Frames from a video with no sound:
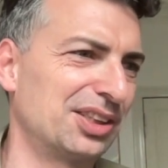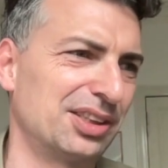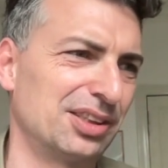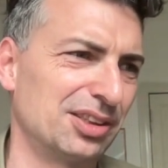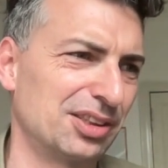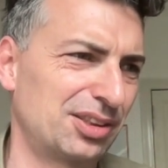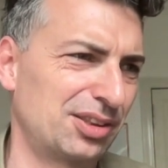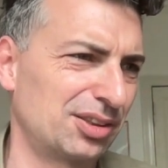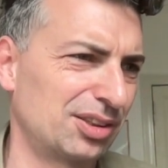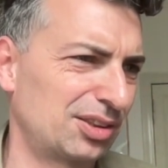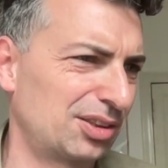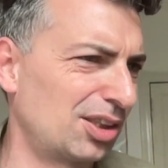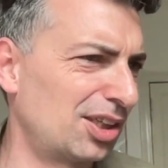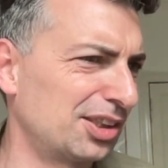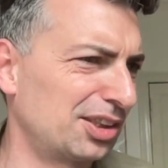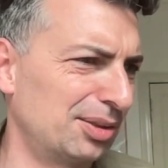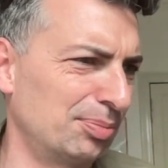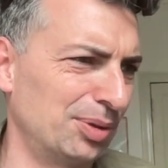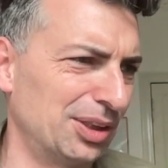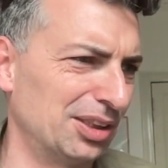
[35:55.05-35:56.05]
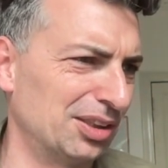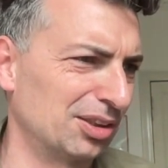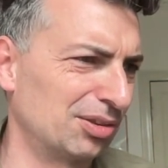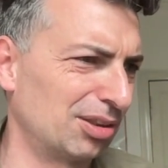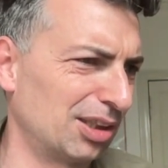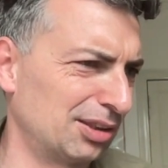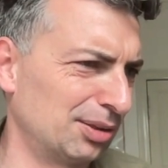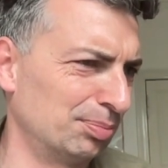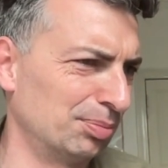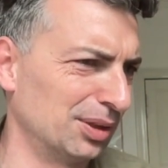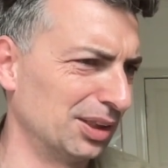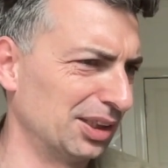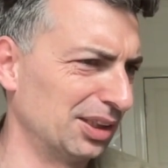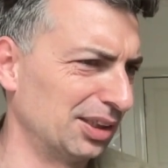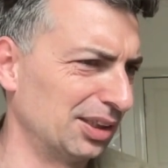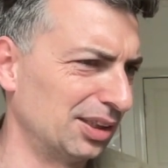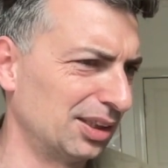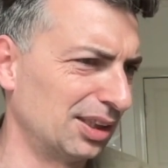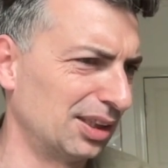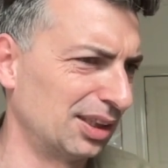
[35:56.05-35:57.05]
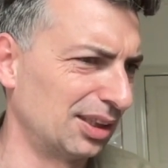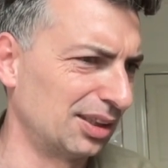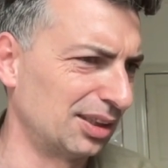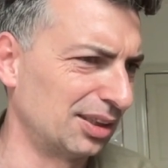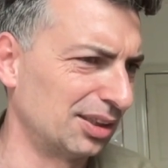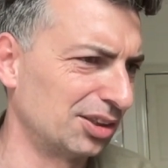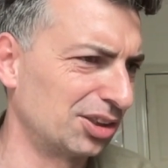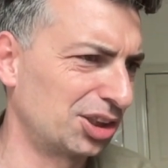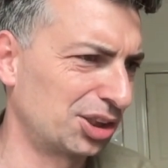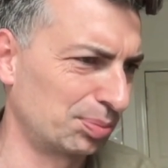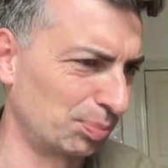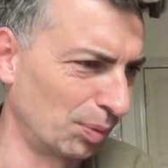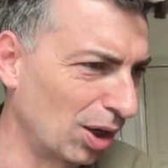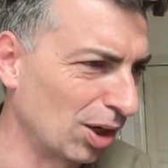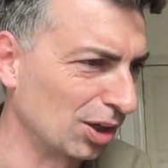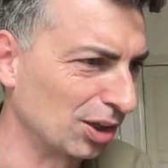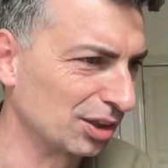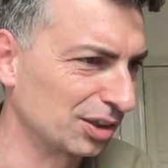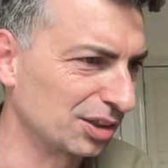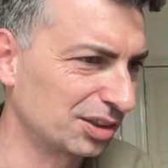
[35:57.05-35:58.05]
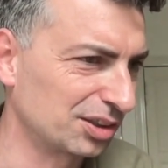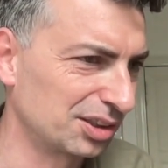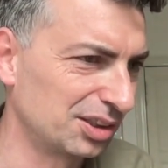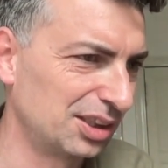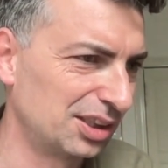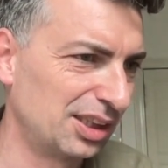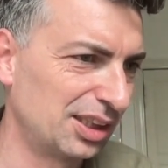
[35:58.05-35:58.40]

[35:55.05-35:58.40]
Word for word: They're thought to be incredibly uh, smart